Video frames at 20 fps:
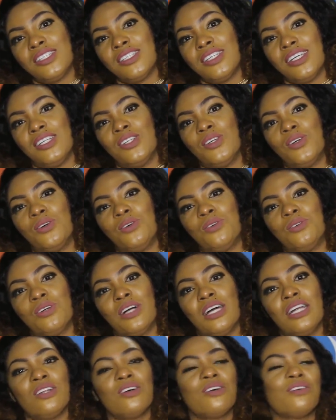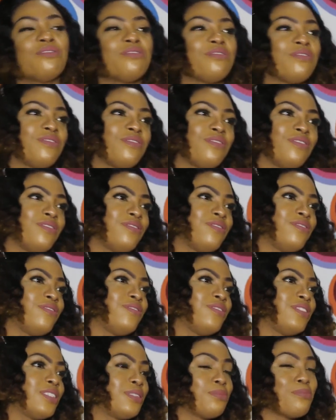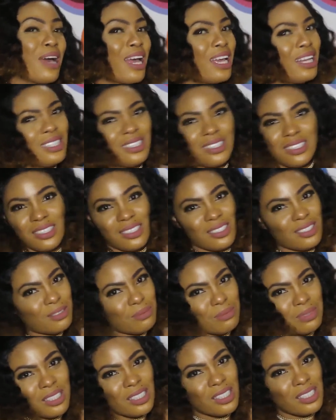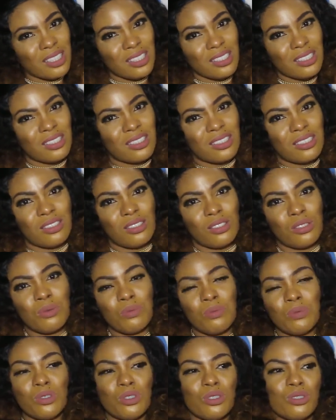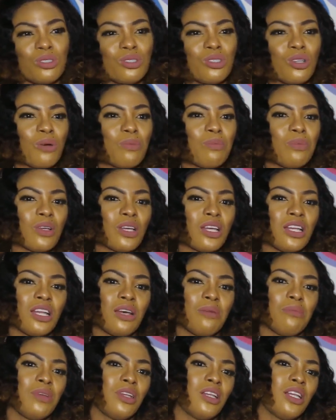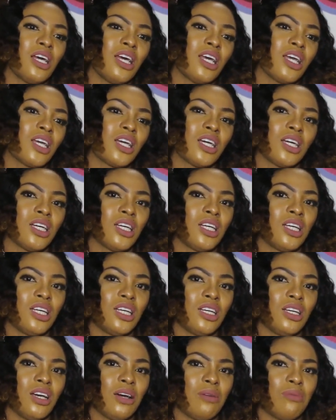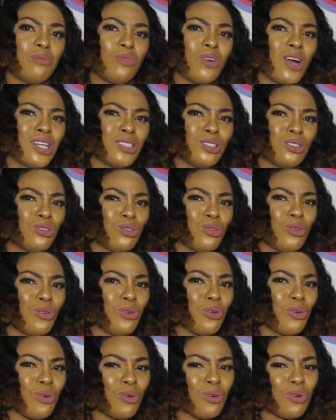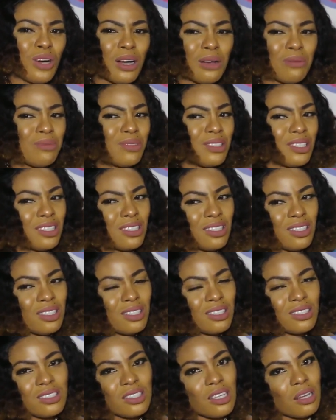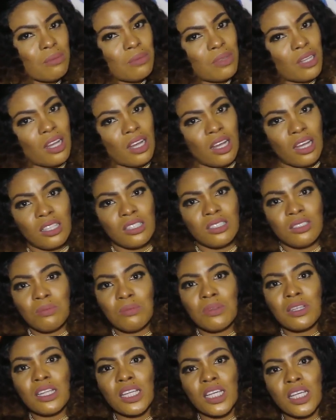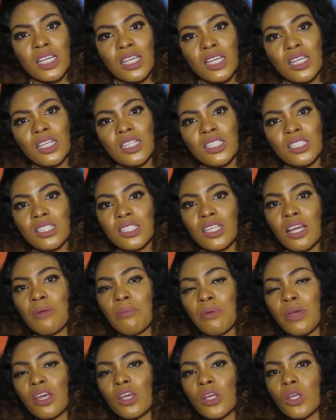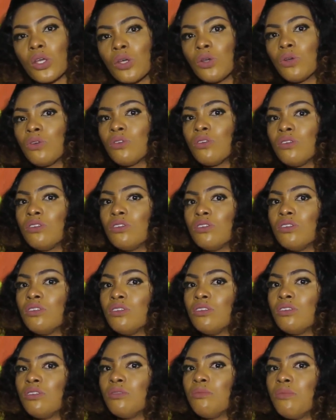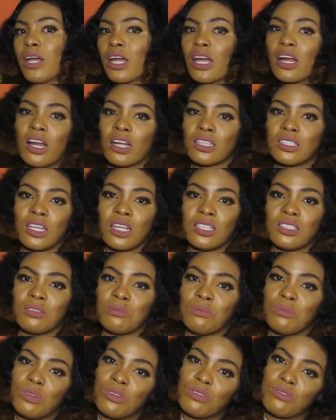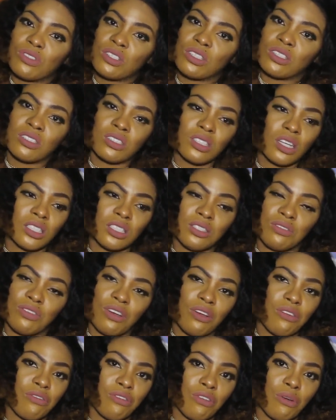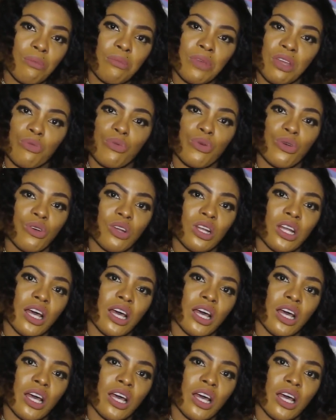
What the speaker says: you know, I love smiling. Please, you should stop looking at me like I'm Razo, I'm this, I'm that. Please, I beg you. My characters in movies are different from me in real